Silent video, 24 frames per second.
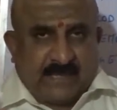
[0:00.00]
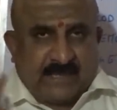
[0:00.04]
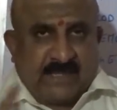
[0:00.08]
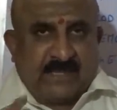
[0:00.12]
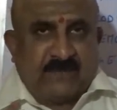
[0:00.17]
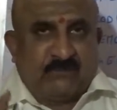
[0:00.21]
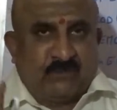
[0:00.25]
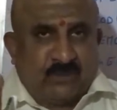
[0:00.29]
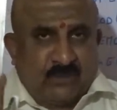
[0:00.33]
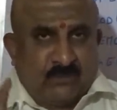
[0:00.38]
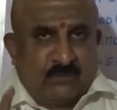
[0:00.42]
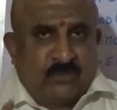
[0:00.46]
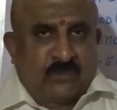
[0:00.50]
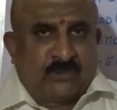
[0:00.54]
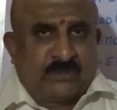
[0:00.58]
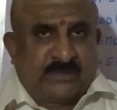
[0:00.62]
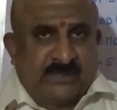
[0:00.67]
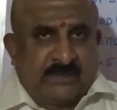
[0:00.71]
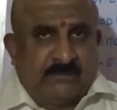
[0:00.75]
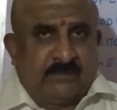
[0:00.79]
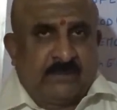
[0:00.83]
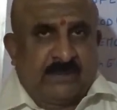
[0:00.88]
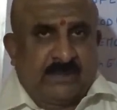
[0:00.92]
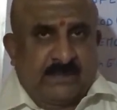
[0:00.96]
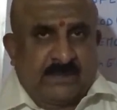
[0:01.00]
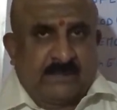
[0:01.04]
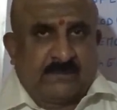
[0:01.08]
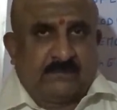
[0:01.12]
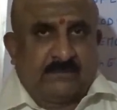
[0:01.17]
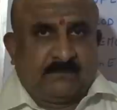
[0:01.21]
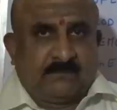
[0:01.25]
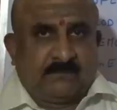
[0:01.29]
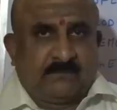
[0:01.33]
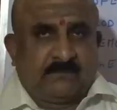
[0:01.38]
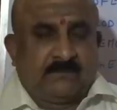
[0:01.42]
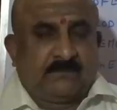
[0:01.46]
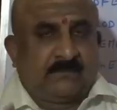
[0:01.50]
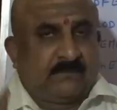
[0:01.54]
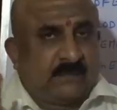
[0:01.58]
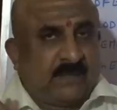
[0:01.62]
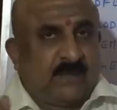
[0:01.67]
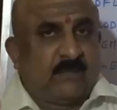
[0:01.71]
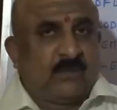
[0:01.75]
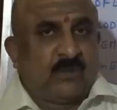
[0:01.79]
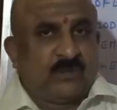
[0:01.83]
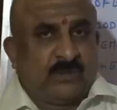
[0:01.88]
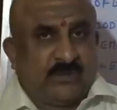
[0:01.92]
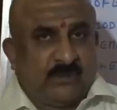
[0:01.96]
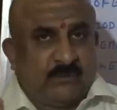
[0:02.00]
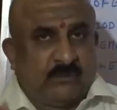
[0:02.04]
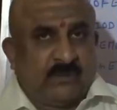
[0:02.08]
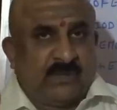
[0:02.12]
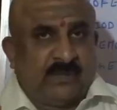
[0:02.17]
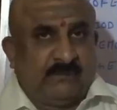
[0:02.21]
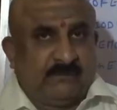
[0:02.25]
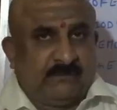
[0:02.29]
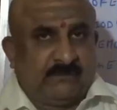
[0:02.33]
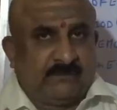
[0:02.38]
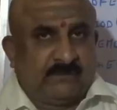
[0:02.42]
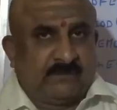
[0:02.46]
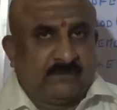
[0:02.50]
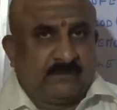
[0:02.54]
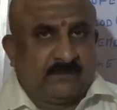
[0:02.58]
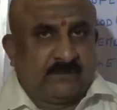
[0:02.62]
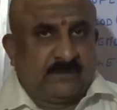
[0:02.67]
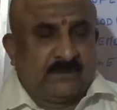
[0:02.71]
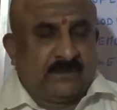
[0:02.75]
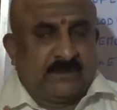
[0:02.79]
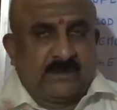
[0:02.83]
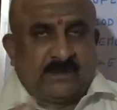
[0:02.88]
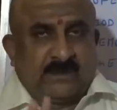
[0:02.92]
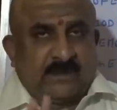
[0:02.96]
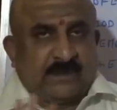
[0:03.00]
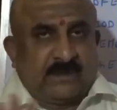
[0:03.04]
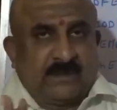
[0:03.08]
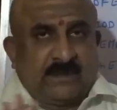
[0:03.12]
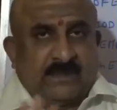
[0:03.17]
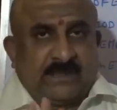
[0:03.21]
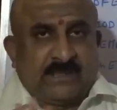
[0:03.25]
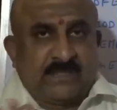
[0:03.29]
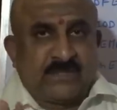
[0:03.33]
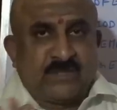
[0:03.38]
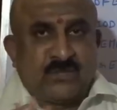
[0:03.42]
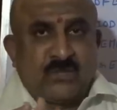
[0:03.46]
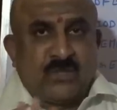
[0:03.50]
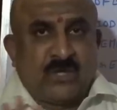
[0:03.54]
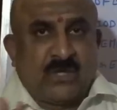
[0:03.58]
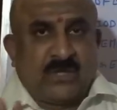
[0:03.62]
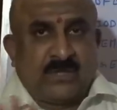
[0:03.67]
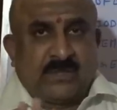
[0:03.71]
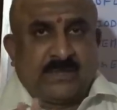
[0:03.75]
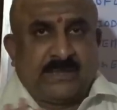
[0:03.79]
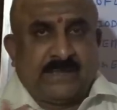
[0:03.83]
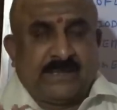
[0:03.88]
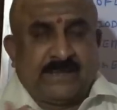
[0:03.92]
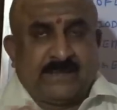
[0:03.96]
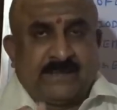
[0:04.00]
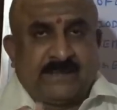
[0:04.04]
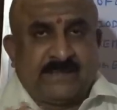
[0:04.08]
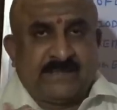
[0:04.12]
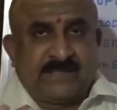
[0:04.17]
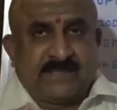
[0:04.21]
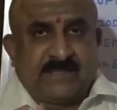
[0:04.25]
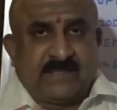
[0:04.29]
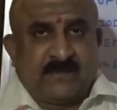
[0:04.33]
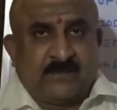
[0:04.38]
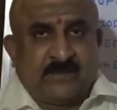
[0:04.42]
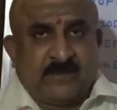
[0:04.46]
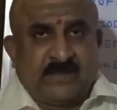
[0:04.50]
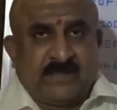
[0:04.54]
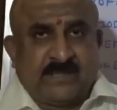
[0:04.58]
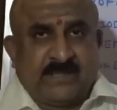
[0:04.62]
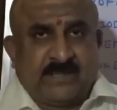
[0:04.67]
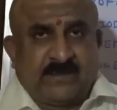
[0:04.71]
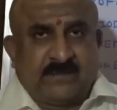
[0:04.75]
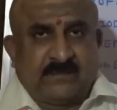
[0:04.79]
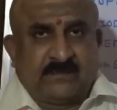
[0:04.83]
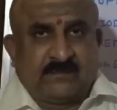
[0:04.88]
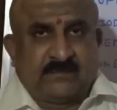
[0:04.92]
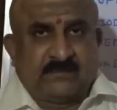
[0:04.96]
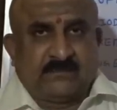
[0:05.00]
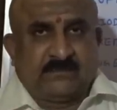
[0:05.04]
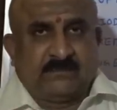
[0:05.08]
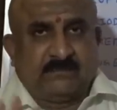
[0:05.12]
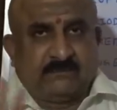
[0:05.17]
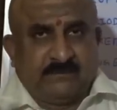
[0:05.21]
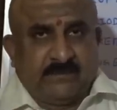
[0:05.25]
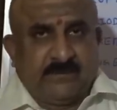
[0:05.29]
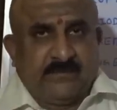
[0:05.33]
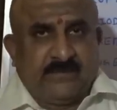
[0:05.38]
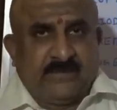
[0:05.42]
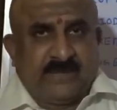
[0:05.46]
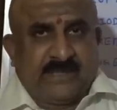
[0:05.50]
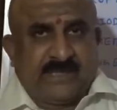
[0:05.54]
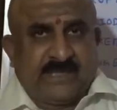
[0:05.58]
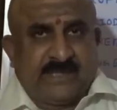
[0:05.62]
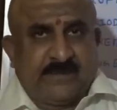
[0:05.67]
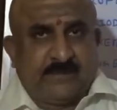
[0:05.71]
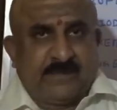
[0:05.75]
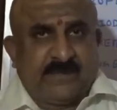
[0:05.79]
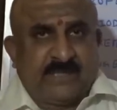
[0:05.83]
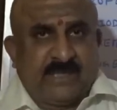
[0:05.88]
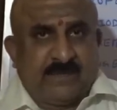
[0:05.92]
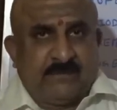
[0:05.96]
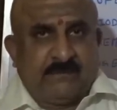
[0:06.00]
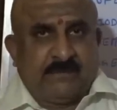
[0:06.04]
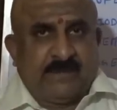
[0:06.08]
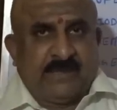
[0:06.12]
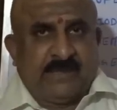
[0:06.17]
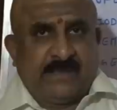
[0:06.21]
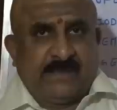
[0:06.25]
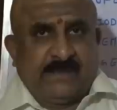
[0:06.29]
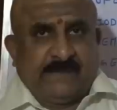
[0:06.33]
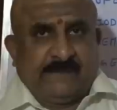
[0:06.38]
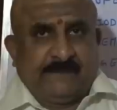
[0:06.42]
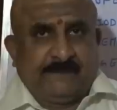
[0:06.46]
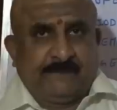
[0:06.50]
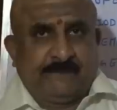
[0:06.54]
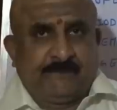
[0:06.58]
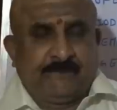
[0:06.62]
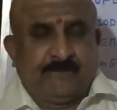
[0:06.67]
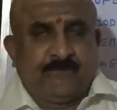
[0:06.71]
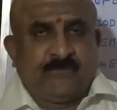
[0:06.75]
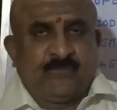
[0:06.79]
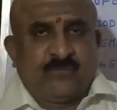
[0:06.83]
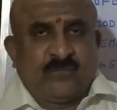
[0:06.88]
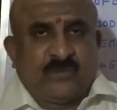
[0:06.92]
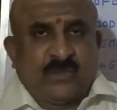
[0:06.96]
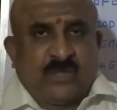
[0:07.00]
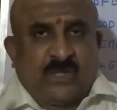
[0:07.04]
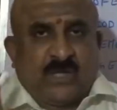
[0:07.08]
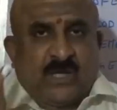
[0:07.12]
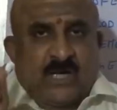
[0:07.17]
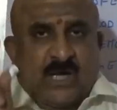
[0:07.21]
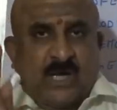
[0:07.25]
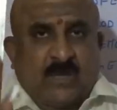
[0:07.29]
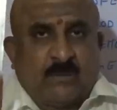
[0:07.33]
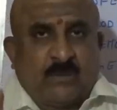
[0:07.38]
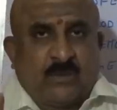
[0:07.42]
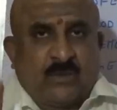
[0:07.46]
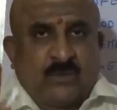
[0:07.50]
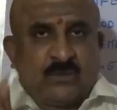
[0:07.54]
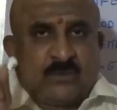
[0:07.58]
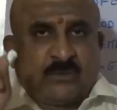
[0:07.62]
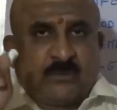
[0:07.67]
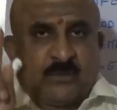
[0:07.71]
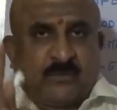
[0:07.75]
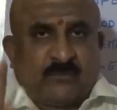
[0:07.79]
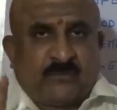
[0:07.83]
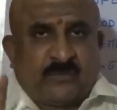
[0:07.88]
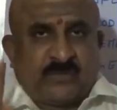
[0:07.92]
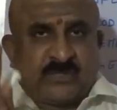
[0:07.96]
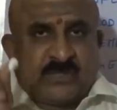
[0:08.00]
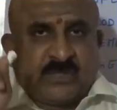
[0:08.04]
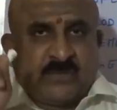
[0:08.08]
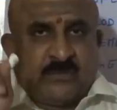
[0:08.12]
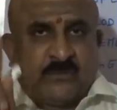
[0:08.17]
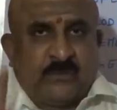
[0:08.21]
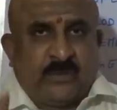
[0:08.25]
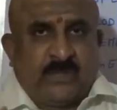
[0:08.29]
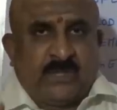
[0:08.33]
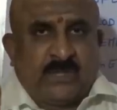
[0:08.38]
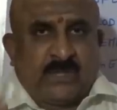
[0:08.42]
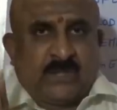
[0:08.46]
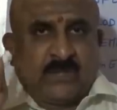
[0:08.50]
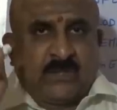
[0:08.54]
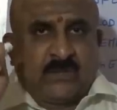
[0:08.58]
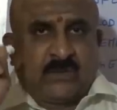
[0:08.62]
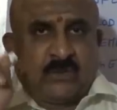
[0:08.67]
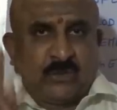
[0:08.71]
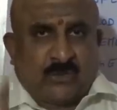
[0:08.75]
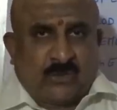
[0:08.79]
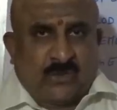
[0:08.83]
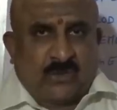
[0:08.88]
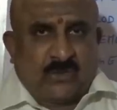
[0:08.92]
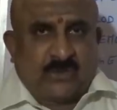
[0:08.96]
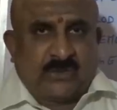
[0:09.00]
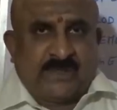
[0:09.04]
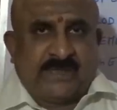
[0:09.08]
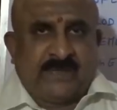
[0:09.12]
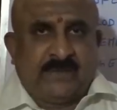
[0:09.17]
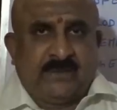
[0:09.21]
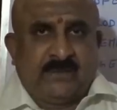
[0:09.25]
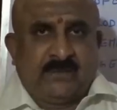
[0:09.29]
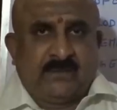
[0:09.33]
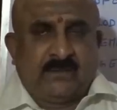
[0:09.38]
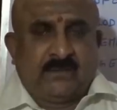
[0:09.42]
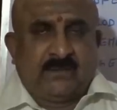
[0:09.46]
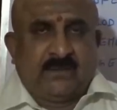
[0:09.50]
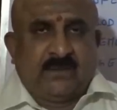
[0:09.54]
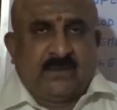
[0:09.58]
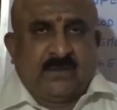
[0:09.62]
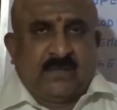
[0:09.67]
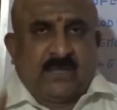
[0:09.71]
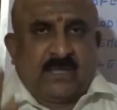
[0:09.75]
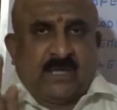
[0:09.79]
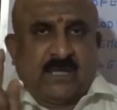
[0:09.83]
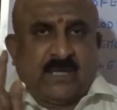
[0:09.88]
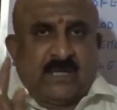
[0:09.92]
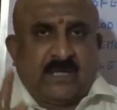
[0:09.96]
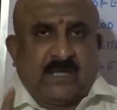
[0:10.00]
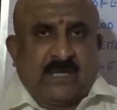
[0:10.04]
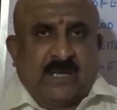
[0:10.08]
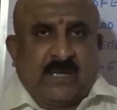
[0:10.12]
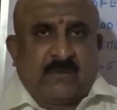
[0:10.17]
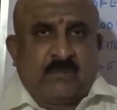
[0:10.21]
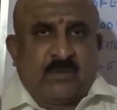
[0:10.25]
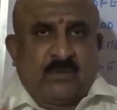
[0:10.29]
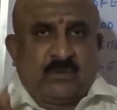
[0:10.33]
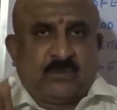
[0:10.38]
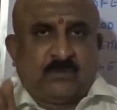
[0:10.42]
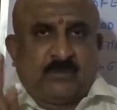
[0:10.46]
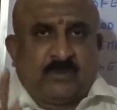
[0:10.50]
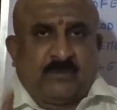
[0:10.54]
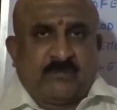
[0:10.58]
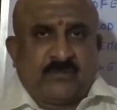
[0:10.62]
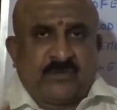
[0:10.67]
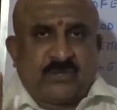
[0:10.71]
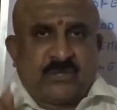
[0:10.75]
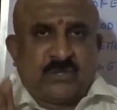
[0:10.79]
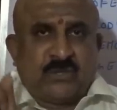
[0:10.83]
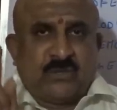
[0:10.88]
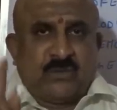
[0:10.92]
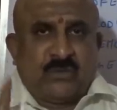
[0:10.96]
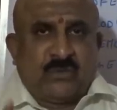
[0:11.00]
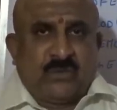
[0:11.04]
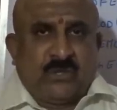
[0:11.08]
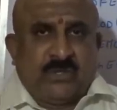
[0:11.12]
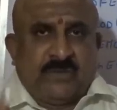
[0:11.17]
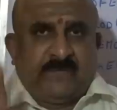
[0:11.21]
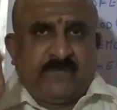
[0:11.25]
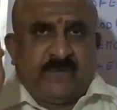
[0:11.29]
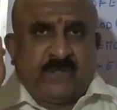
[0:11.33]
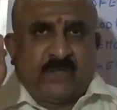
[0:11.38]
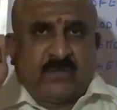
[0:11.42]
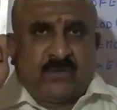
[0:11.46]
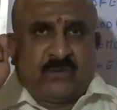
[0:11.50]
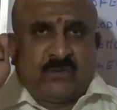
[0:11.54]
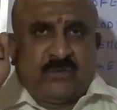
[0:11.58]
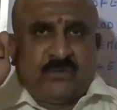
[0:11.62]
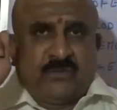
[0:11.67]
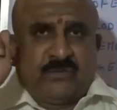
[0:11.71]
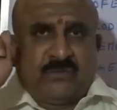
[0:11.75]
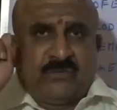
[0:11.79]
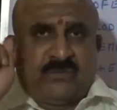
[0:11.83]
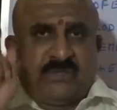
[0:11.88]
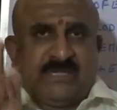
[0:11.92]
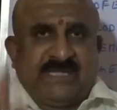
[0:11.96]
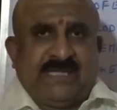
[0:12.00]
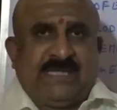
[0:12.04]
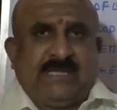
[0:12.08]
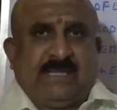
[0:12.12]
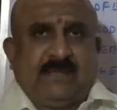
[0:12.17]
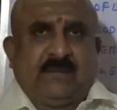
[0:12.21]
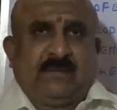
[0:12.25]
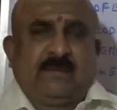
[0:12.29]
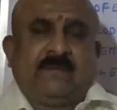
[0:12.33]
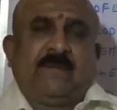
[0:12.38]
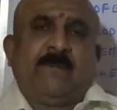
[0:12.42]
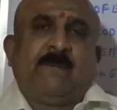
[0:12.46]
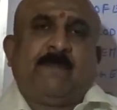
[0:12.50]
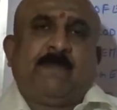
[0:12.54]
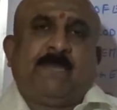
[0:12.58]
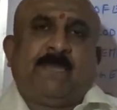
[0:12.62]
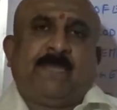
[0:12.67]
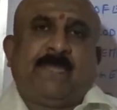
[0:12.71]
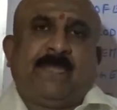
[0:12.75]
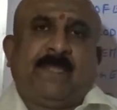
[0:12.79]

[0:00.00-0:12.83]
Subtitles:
Again, one more thing will come about the wife. Let us not get disturbed there. We will keep that pending. About profession we are talking, and about profession only we are going to deal.